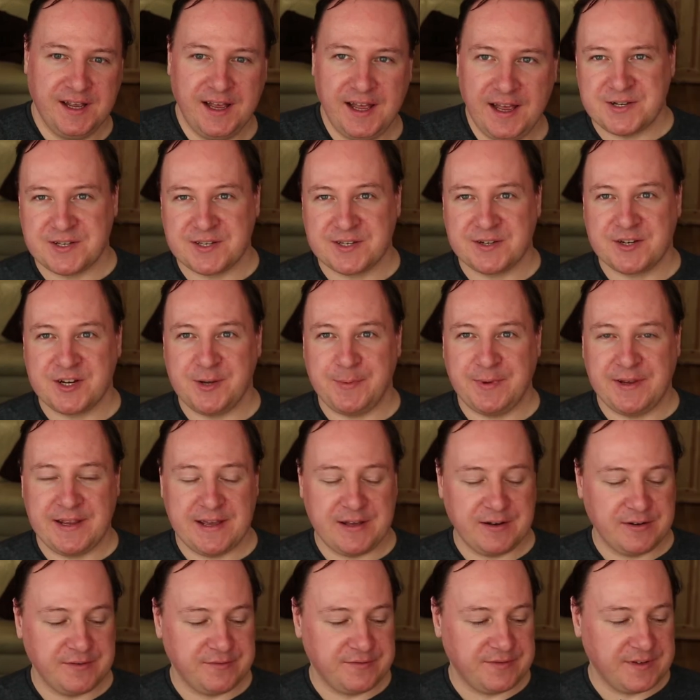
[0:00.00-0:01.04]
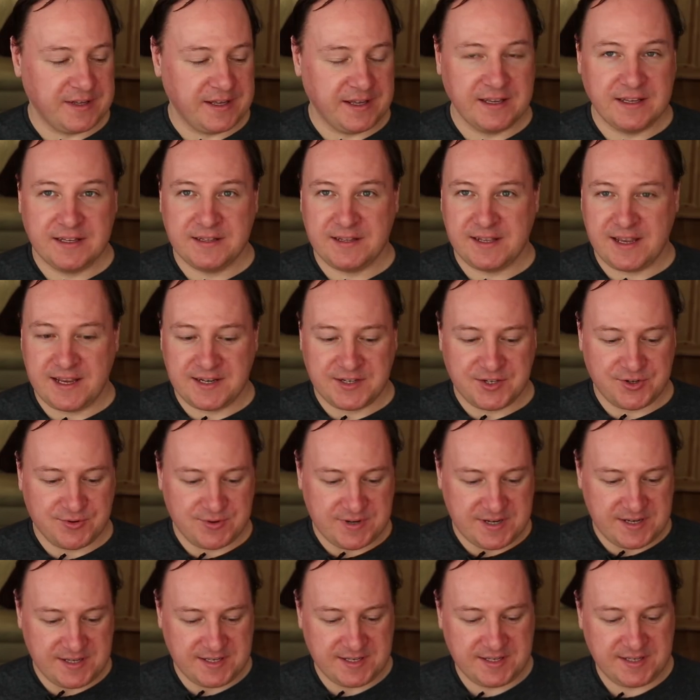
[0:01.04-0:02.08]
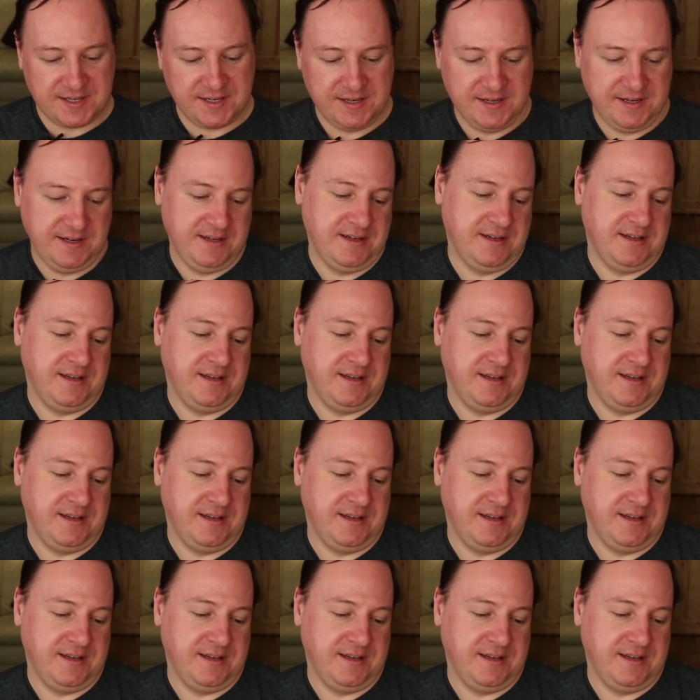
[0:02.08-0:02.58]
beers coming out of the 8 Degrees